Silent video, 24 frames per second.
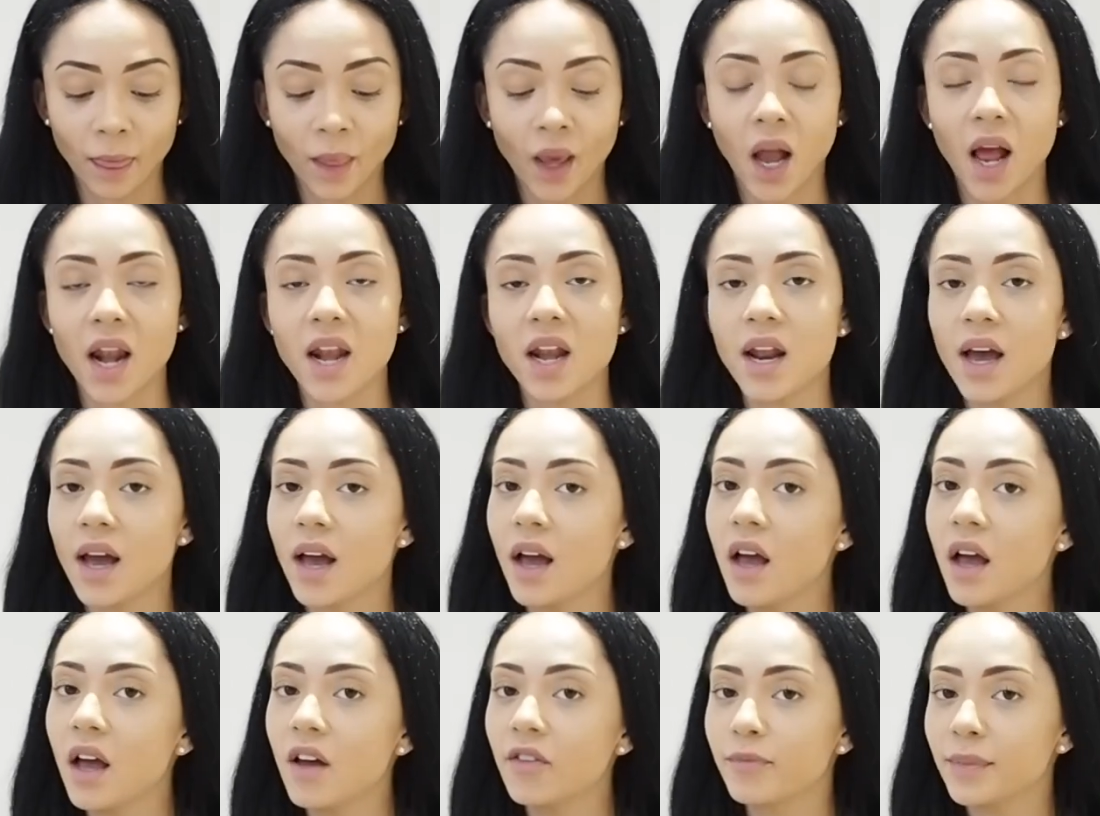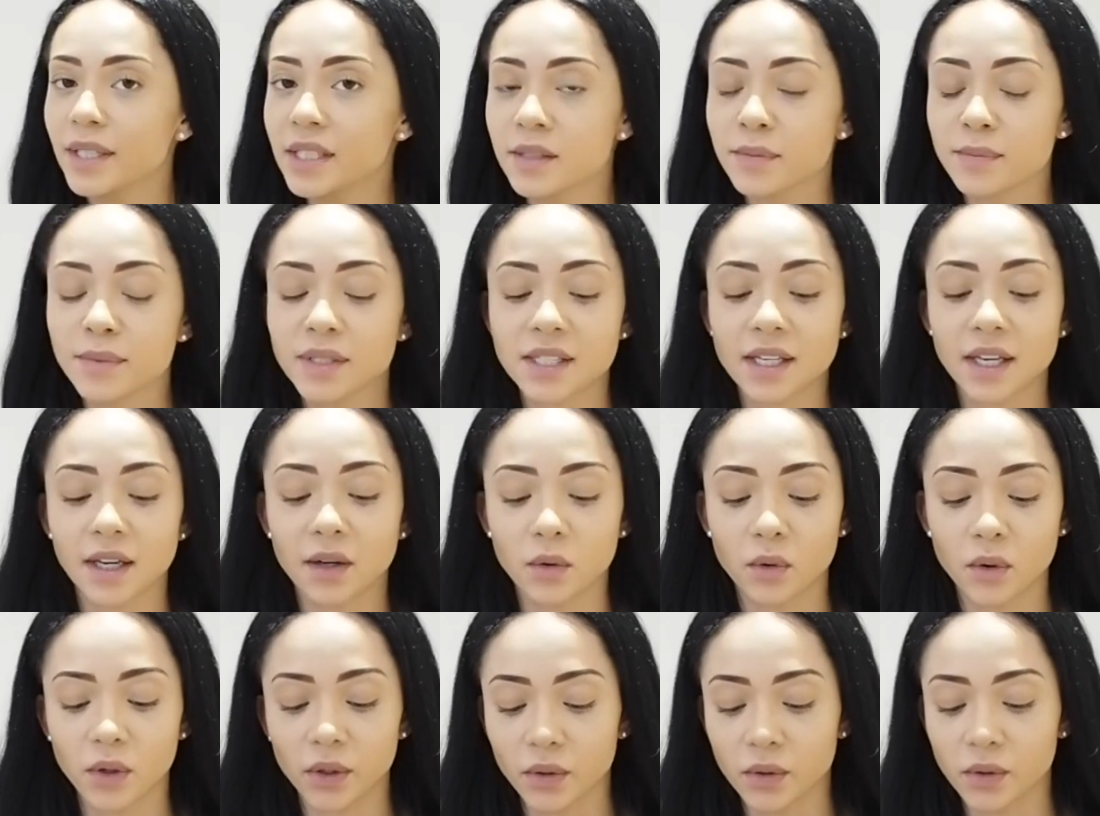I love me some skin
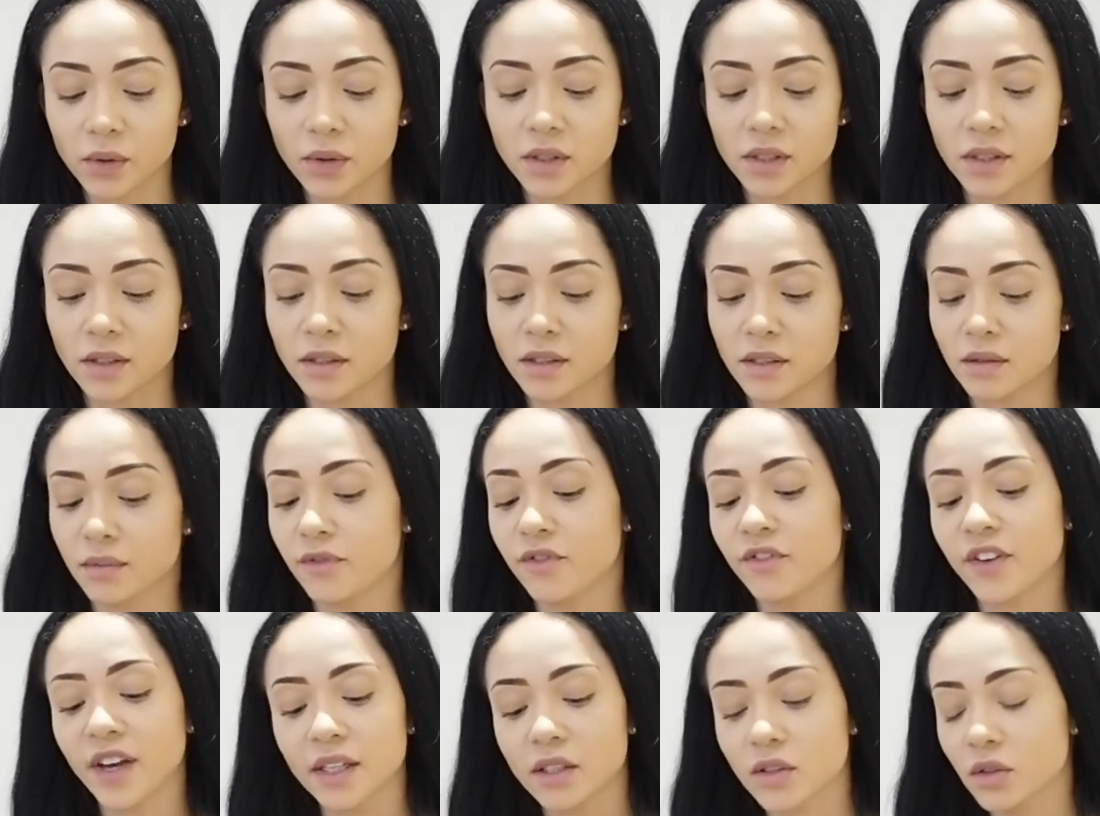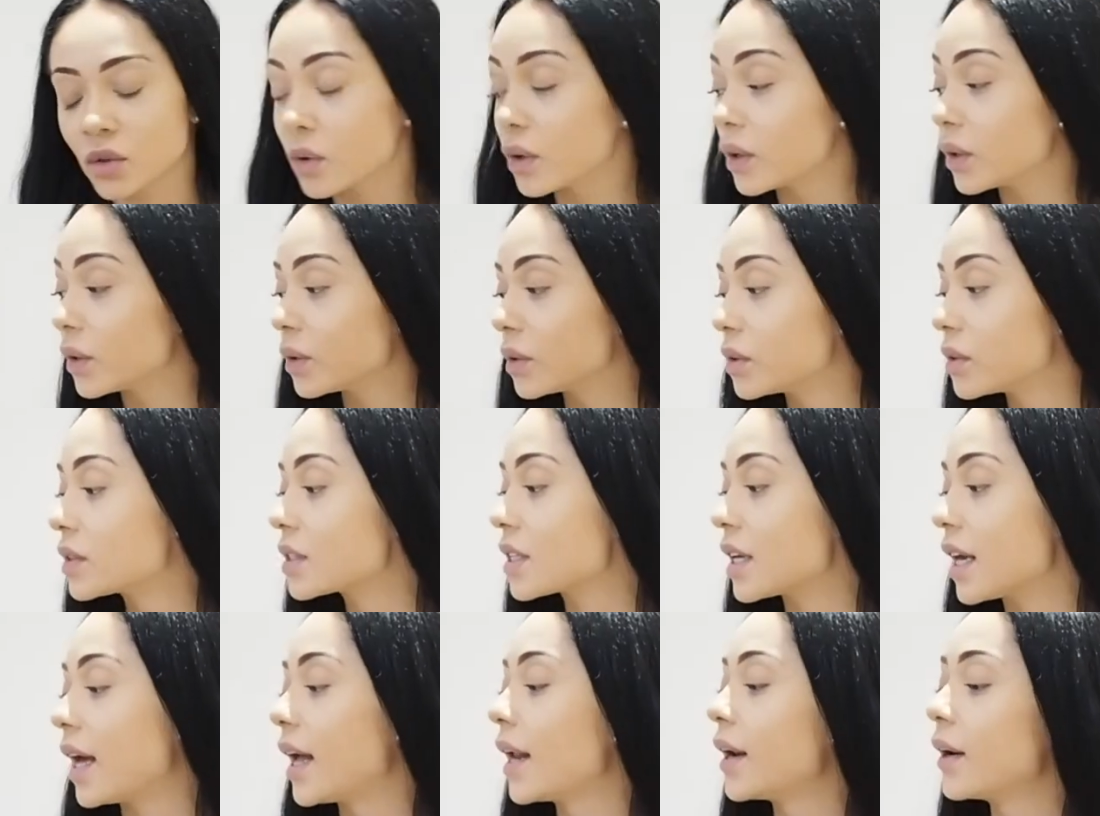oils and some face
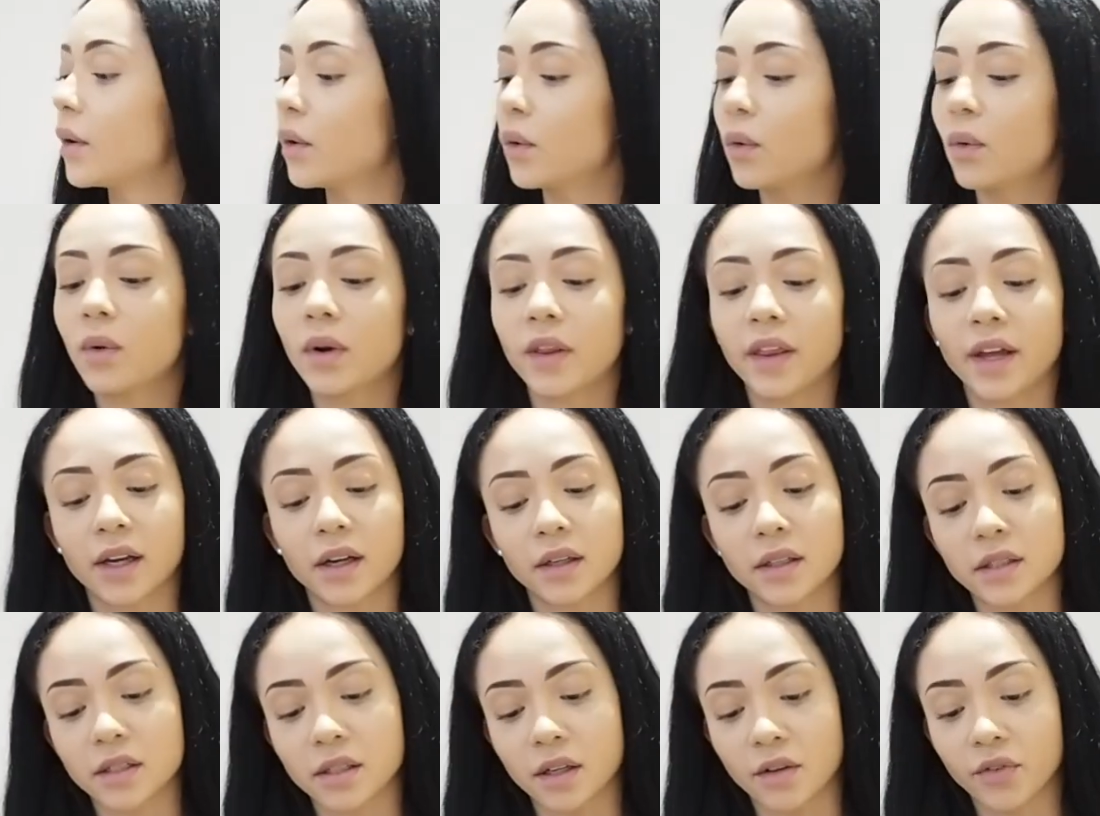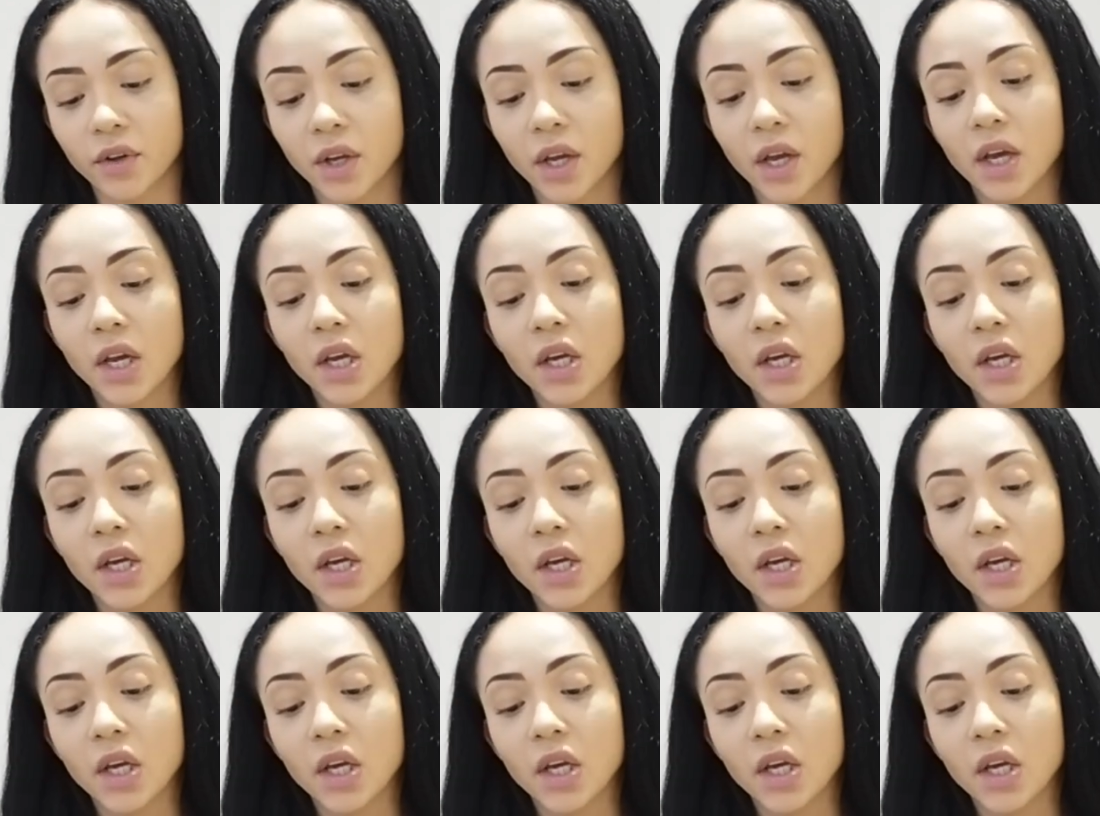oils and all of that kind of stuff.